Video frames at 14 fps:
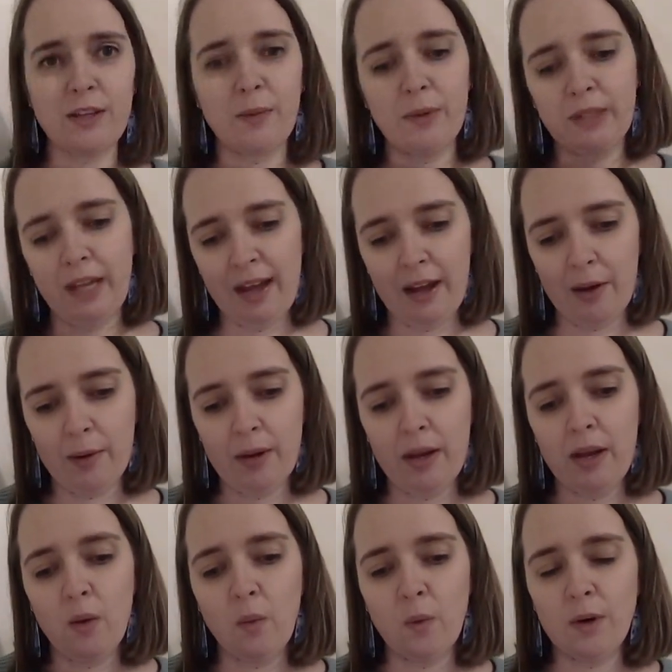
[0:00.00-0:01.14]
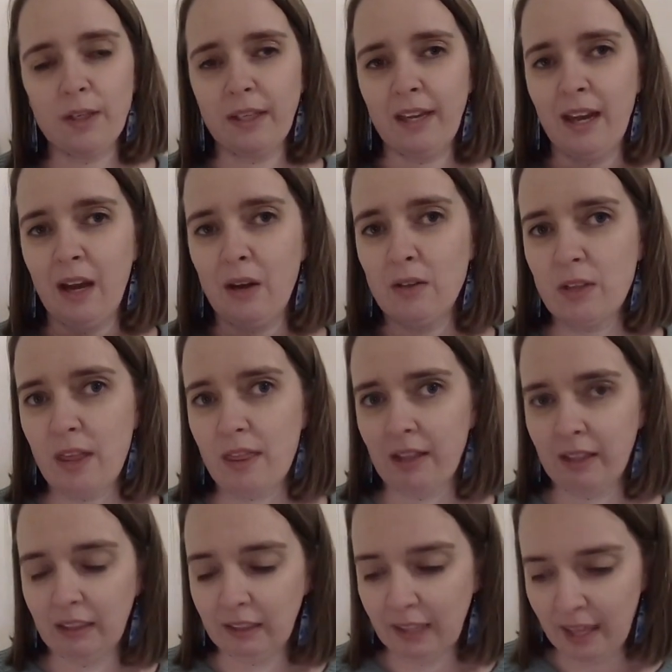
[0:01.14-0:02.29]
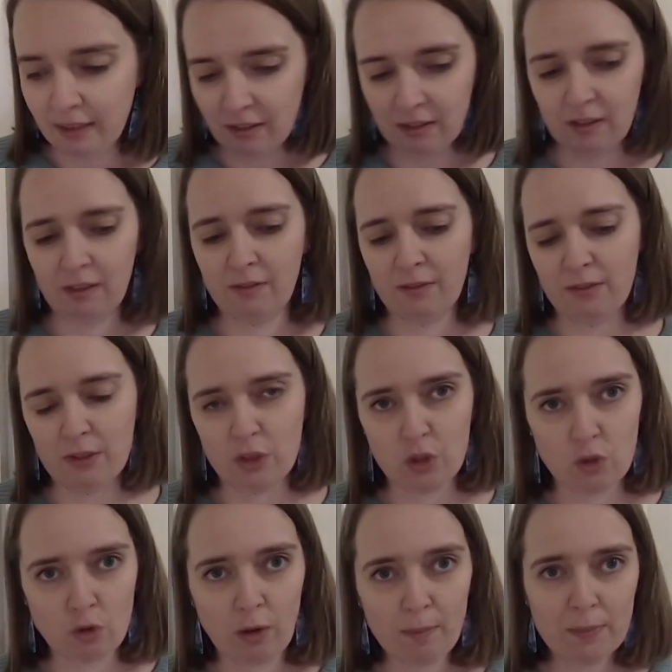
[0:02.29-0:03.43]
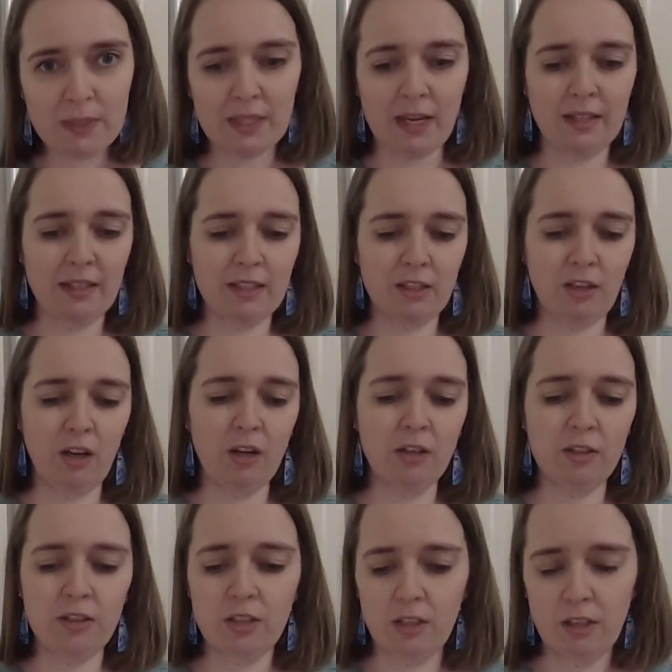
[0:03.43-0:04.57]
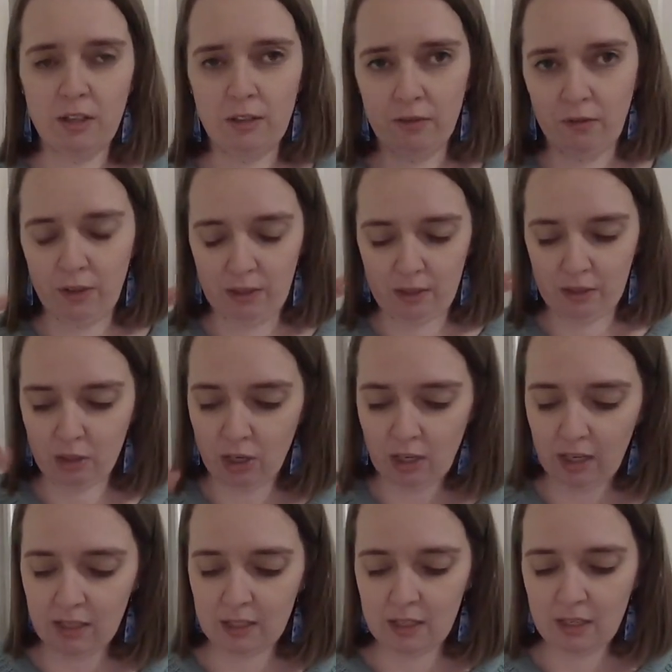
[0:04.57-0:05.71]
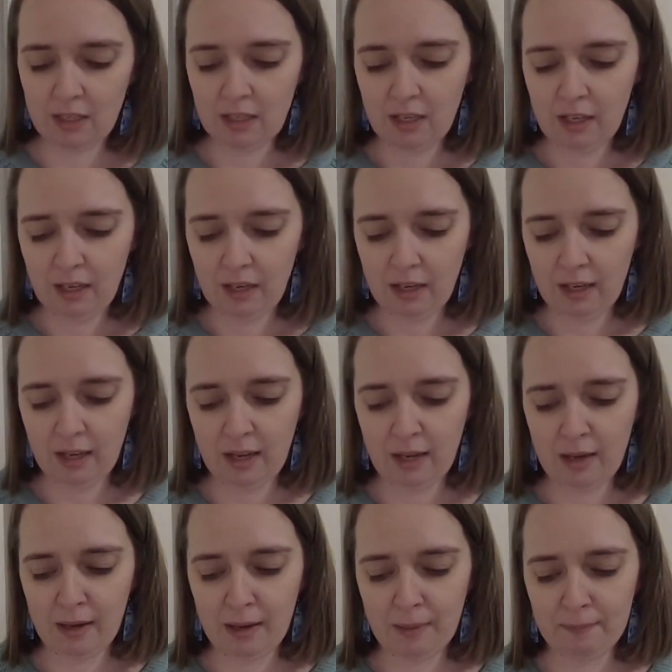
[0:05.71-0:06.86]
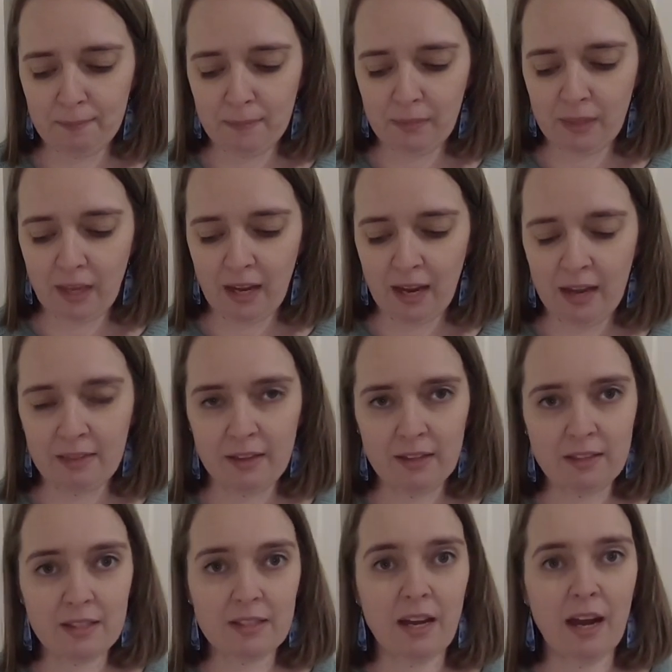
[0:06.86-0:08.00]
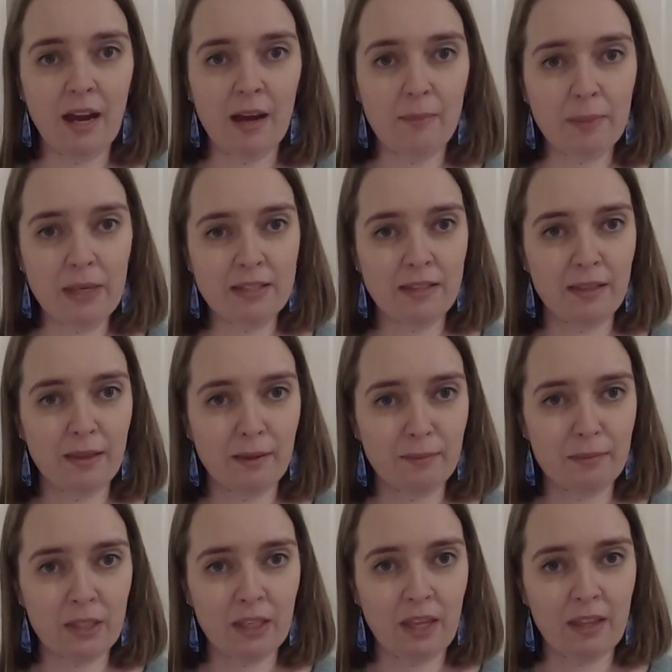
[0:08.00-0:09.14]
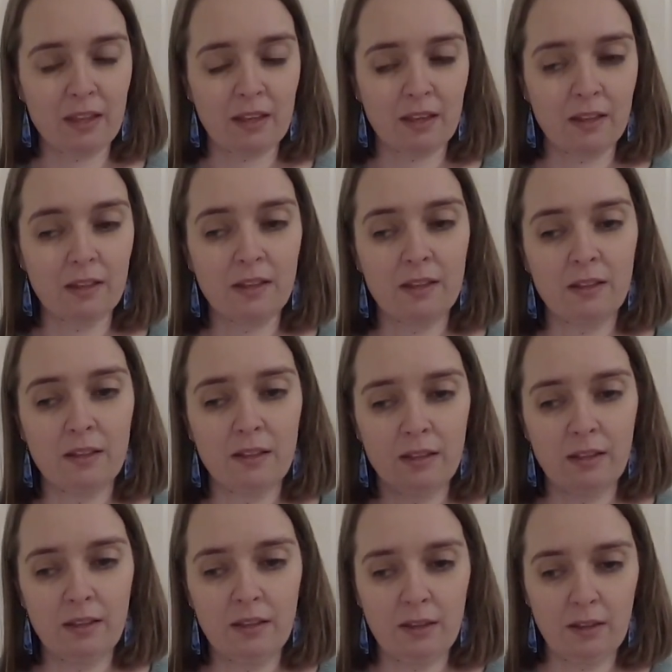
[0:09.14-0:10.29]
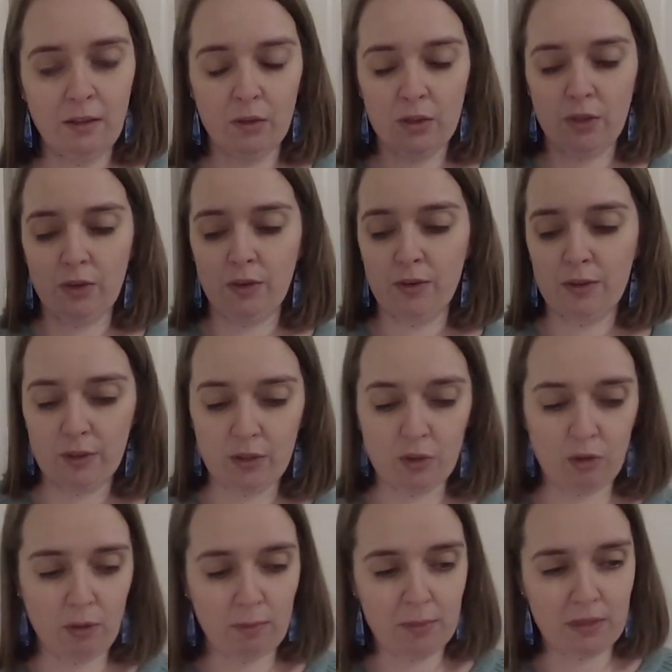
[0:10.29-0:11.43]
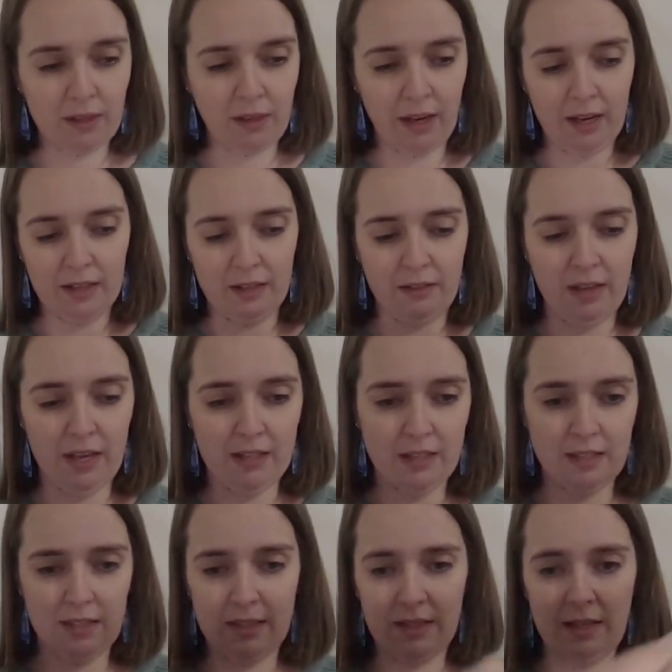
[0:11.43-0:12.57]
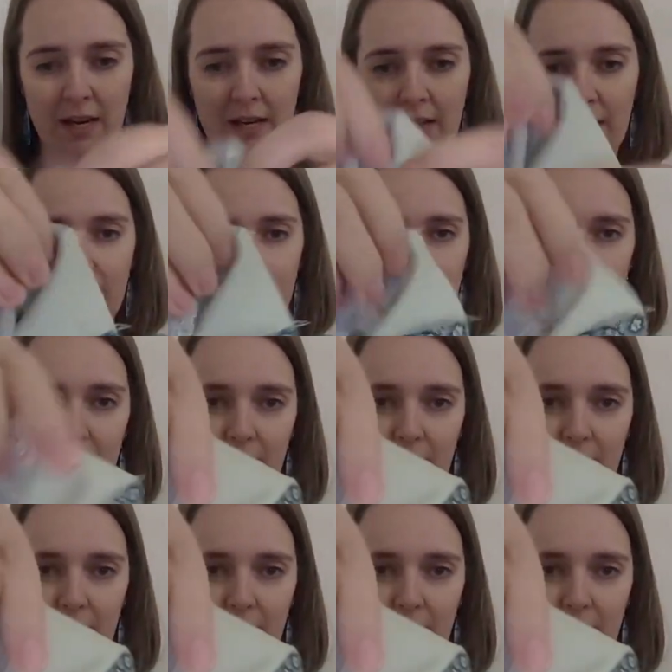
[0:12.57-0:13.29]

I will now work out the length of the strips that I need to cut for the jacket, and then start piecing them together so the strips are kind of that stacked